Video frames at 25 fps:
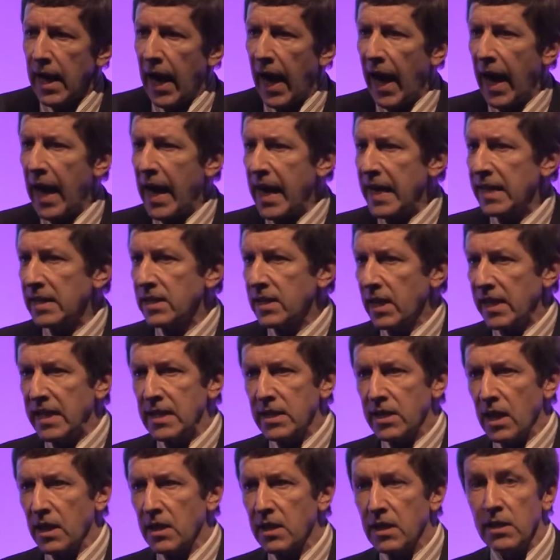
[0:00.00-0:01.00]
and
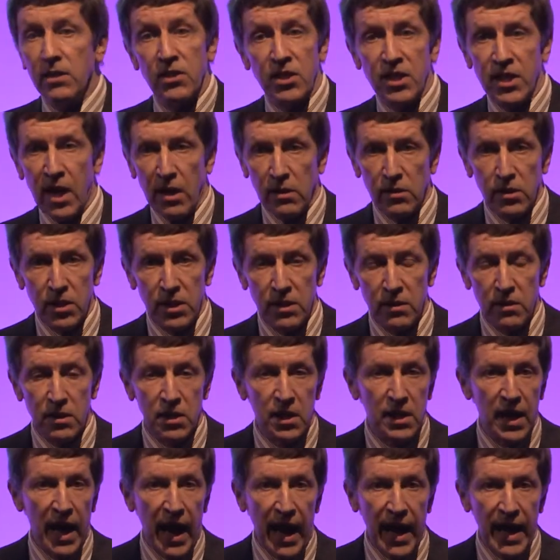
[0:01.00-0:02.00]
is a
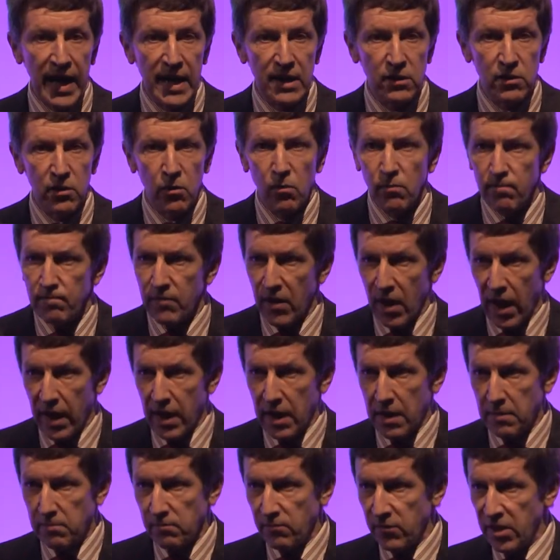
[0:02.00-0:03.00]
consultant and
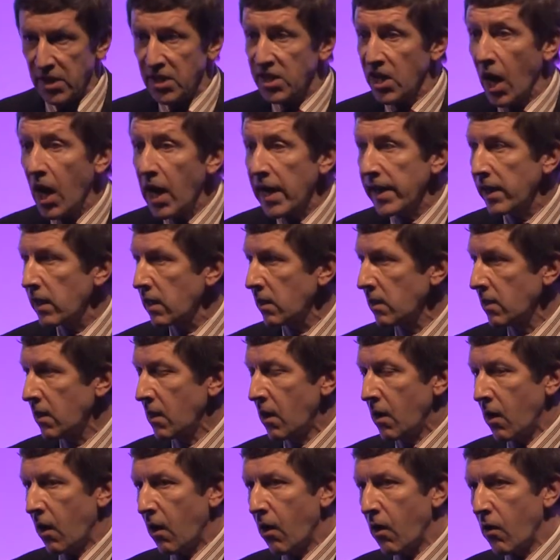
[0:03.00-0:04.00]
designer
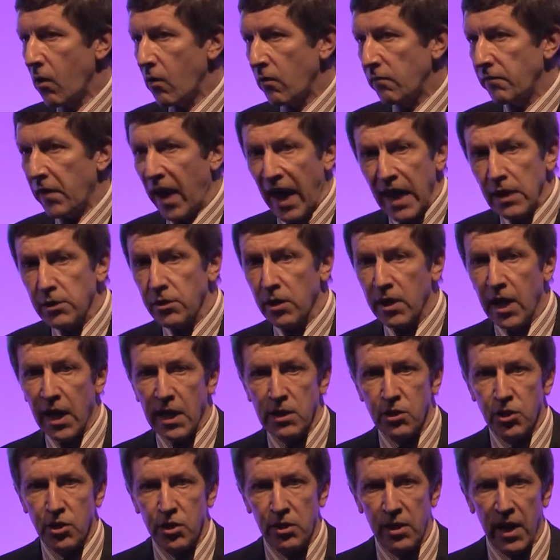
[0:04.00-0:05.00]
of
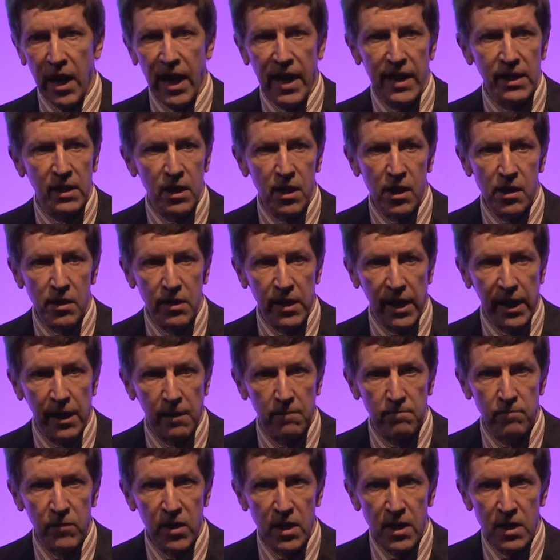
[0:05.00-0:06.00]
education and learning.
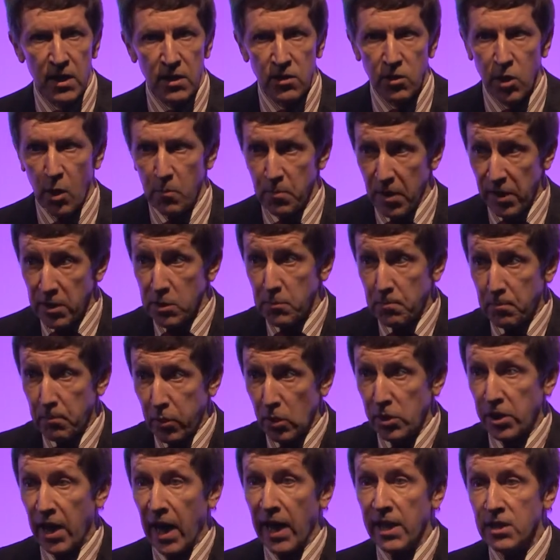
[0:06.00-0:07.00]
So please
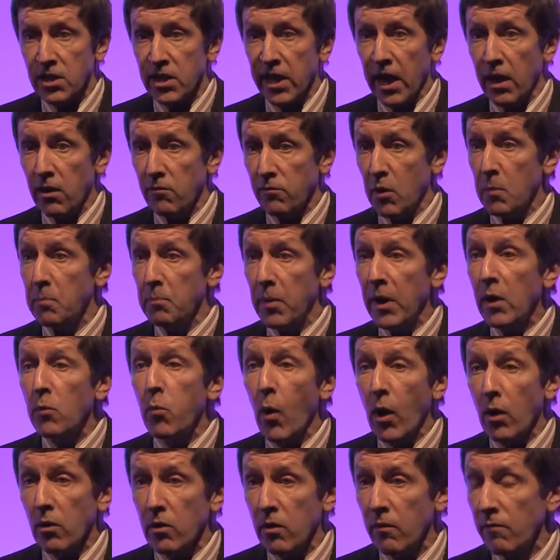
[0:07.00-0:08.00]
put your hands together for a big
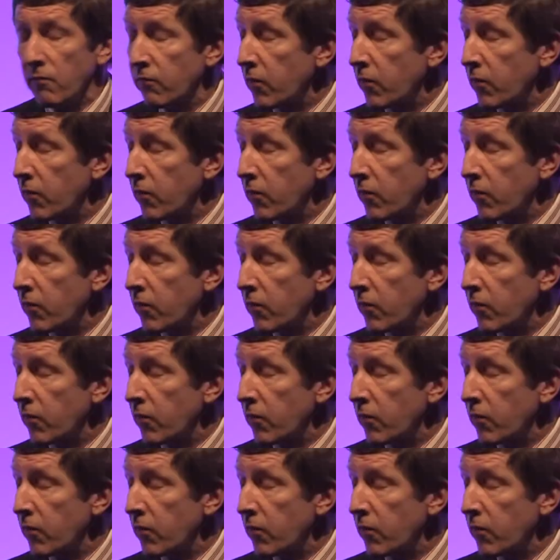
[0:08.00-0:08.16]
welcome